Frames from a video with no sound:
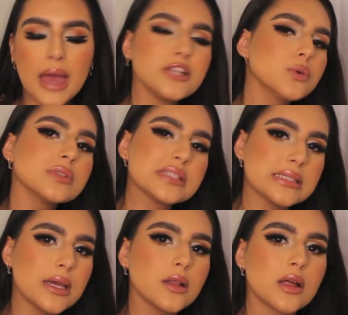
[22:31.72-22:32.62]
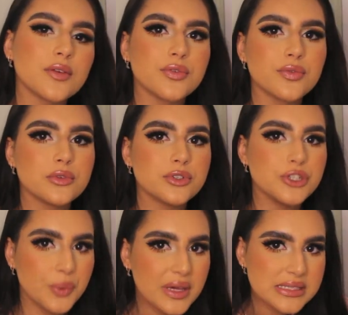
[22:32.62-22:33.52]
I don't see a lot of
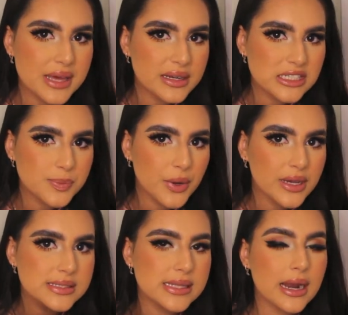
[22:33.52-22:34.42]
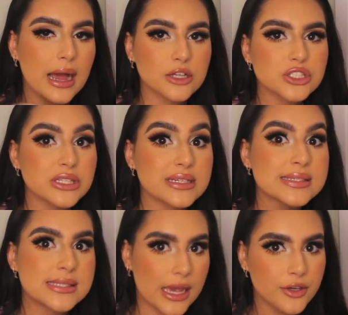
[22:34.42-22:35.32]
dewy setting sprays that actually
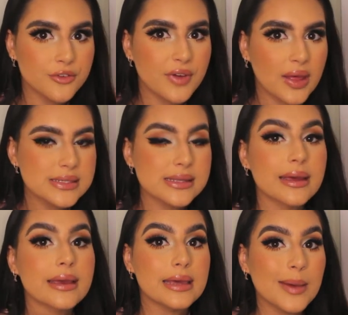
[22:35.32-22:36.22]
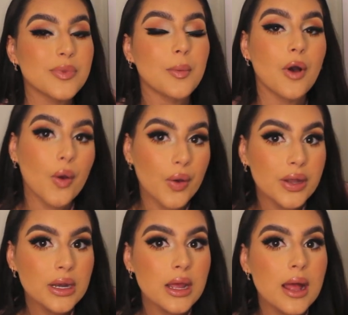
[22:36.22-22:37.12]
like set your face and like keep them
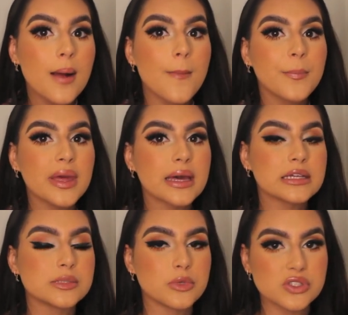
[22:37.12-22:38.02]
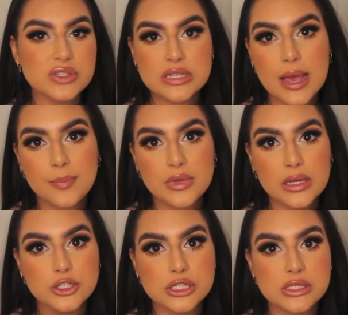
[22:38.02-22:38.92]
on, because most of the time
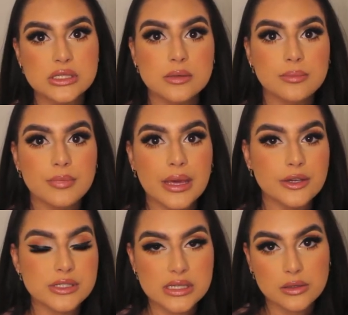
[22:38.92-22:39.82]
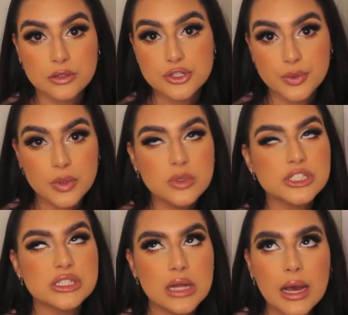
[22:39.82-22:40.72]
they just make your skin look dewy,
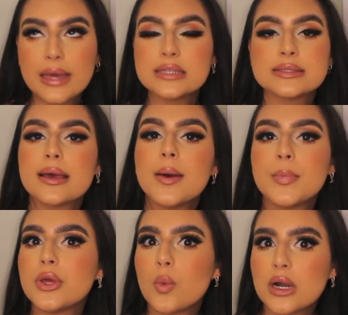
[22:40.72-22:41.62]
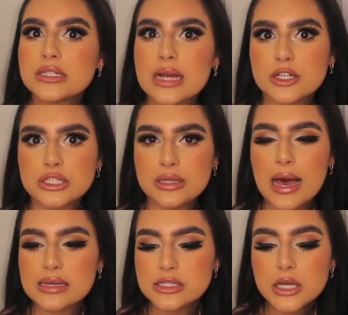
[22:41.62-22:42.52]
which is nice, but you want it to actually
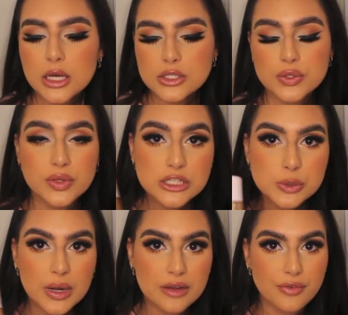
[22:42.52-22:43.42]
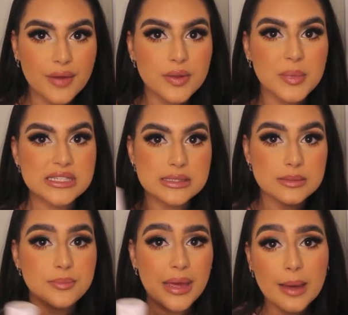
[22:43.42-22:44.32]
last. So this one, I find that my
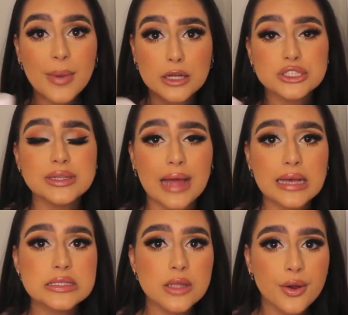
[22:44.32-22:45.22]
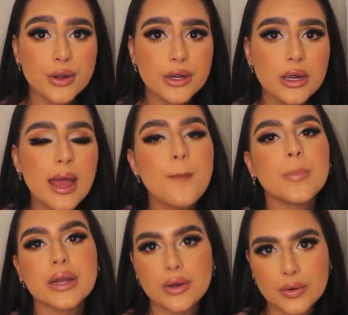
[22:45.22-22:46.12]
makeup actually lasts longer,
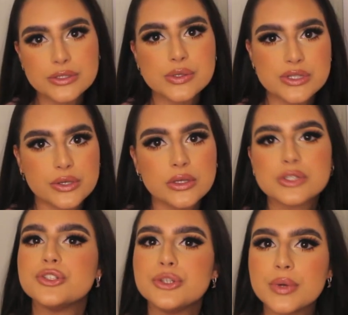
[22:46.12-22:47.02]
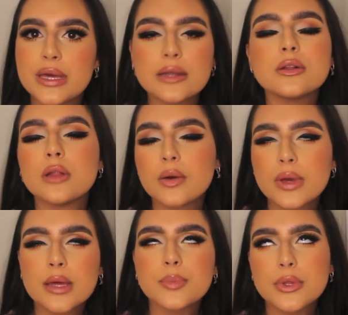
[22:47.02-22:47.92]
but it also still looks dewy and
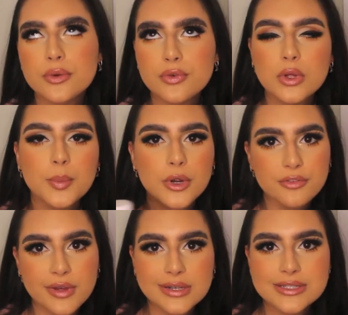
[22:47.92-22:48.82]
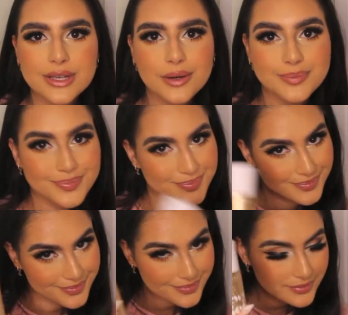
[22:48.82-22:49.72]
glowy and beautiful and perfect. So
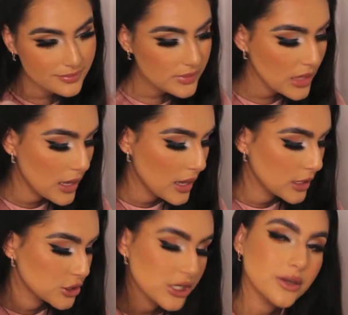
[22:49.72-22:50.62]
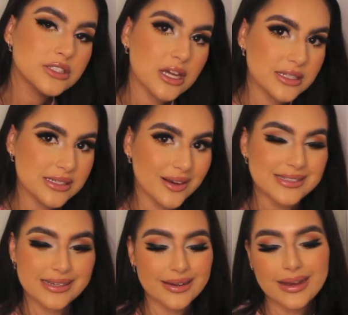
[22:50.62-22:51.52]
shout out to
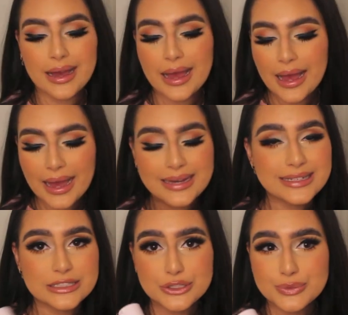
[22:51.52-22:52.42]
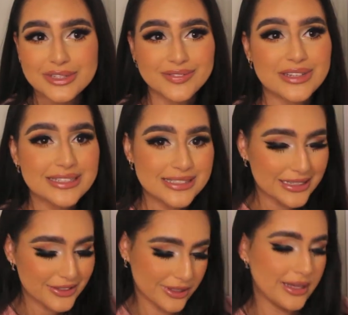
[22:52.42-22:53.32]
Anastasia. I need a new one of these
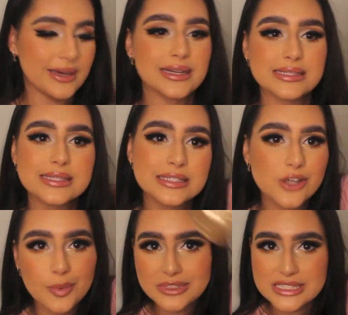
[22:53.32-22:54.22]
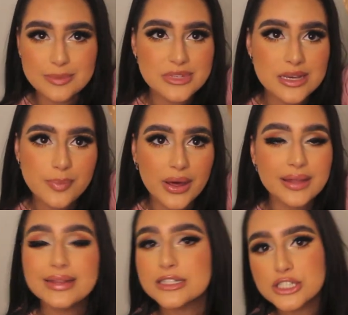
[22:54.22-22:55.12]
clearly because it's almost empty,
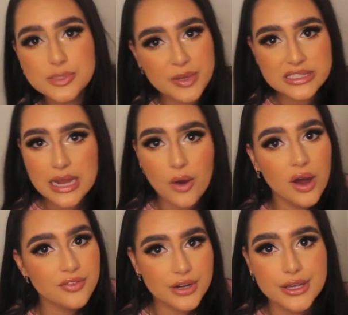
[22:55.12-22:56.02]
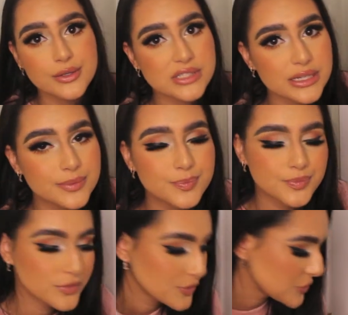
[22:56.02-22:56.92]
but that just speaks to how often I use it.
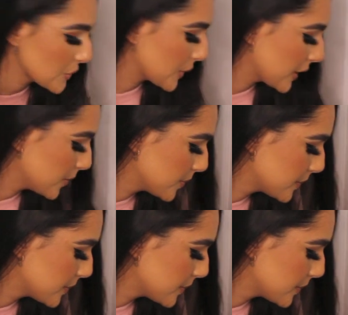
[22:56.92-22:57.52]
So good.